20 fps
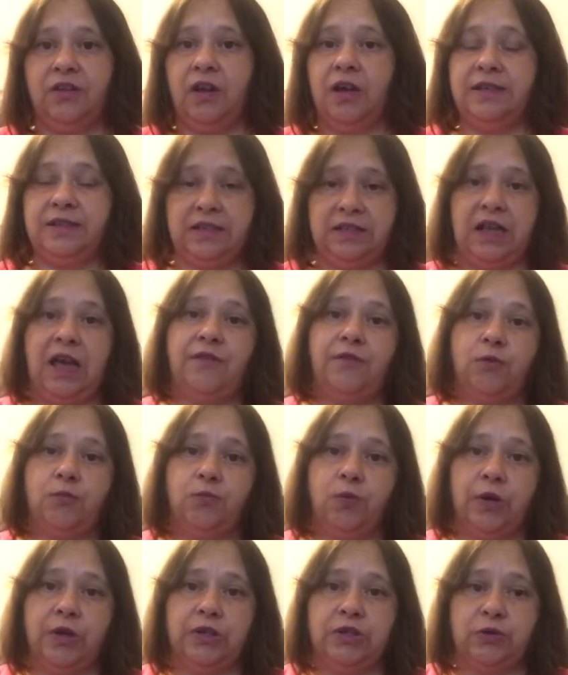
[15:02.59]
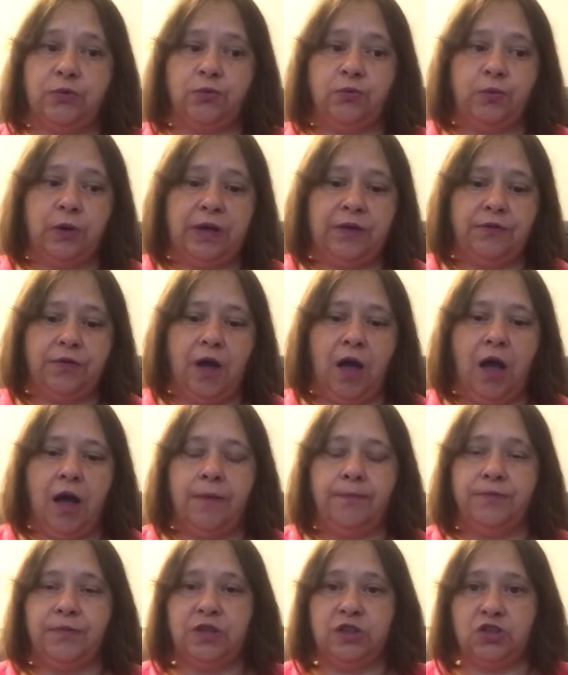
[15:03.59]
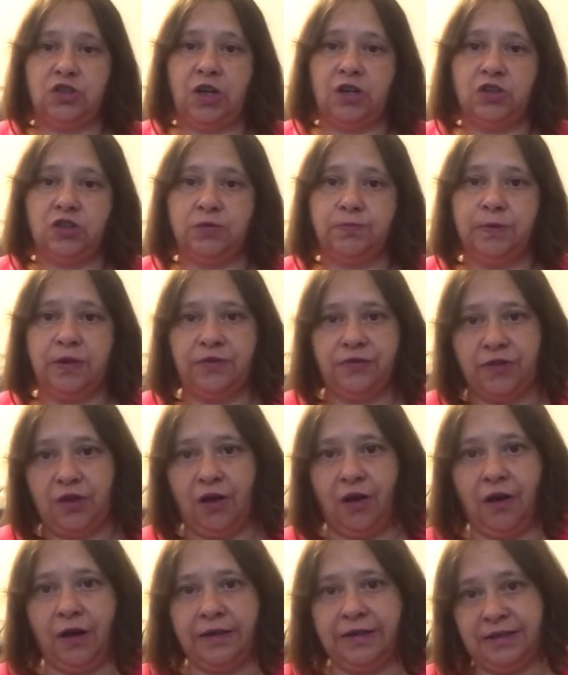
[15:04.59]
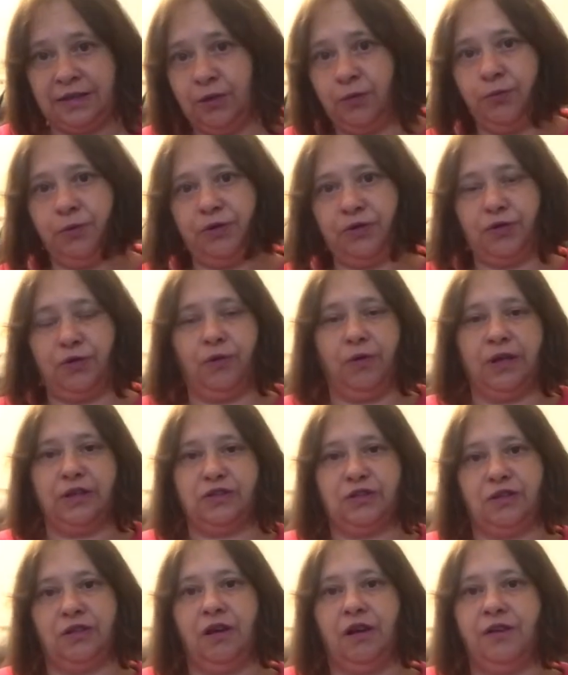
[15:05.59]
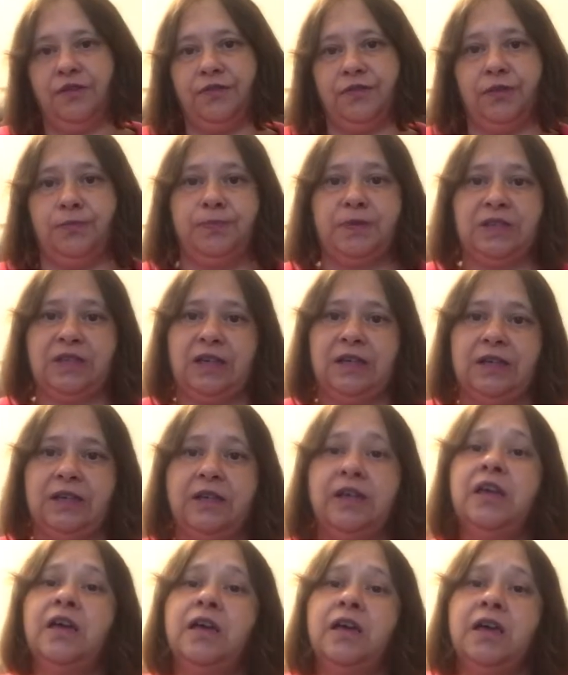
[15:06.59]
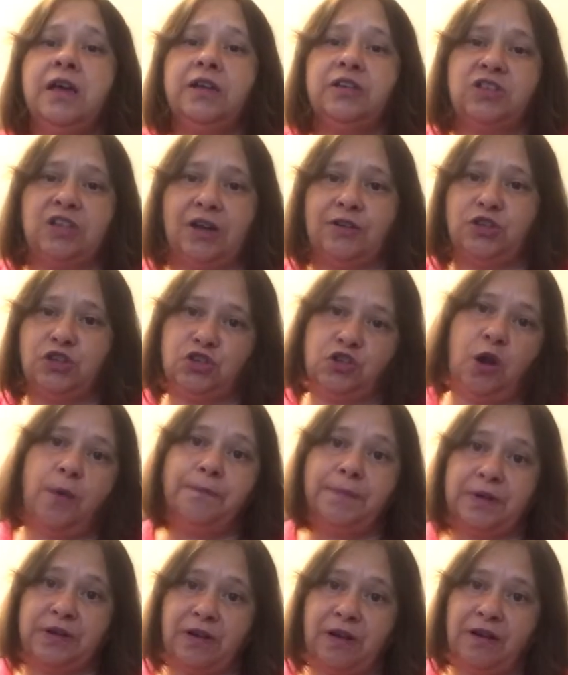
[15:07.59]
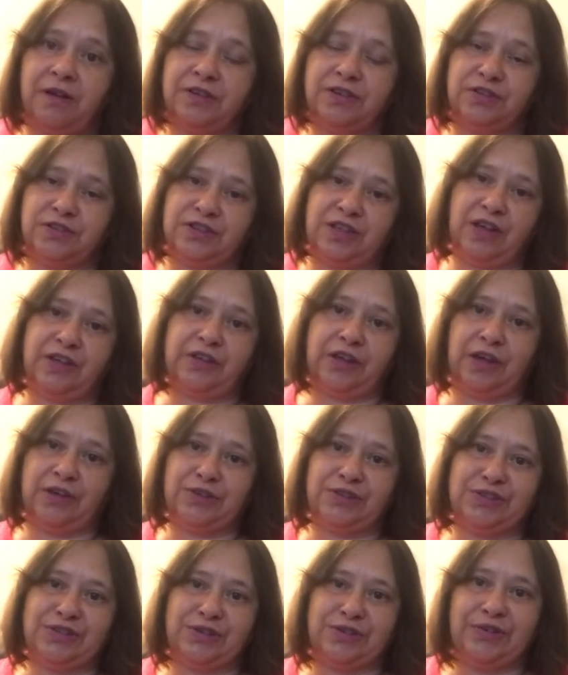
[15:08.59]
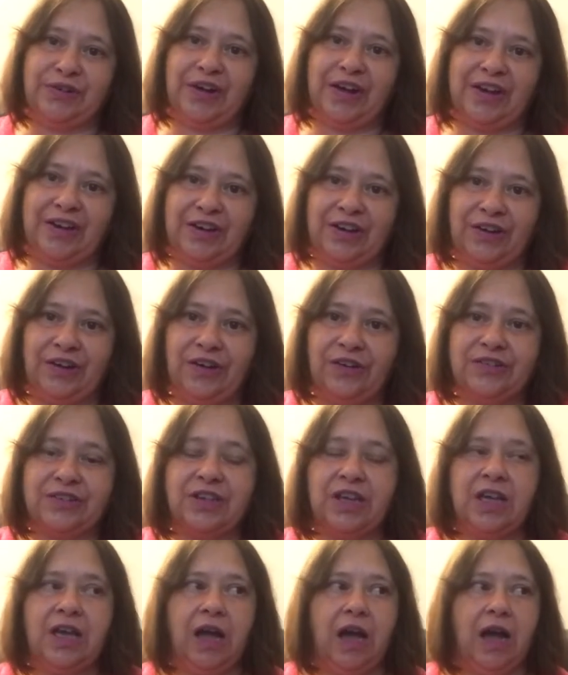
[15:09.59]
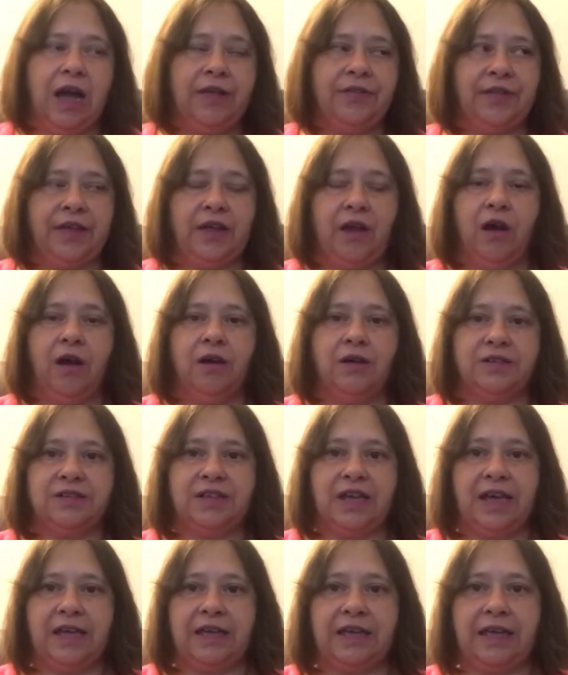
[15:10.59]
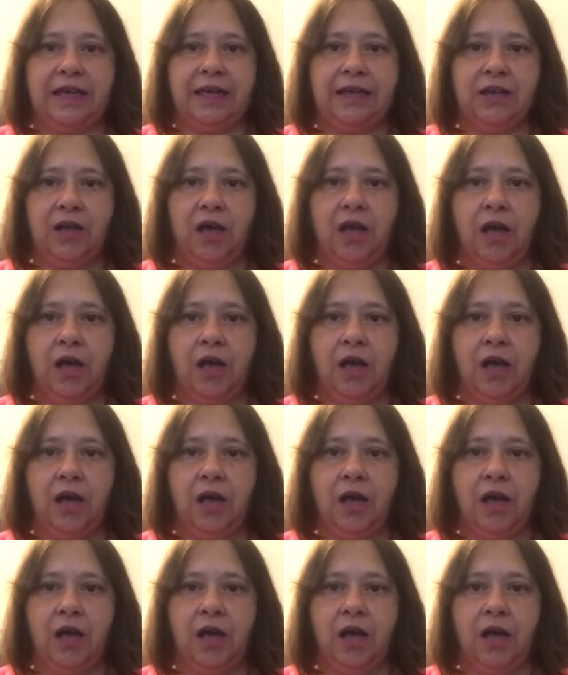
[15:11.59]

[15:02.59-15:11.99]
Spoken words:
I did have a word with the gentleman that I deal with quite a lot at the particular charity shop Bernardo's that I go to a lot, and they are taking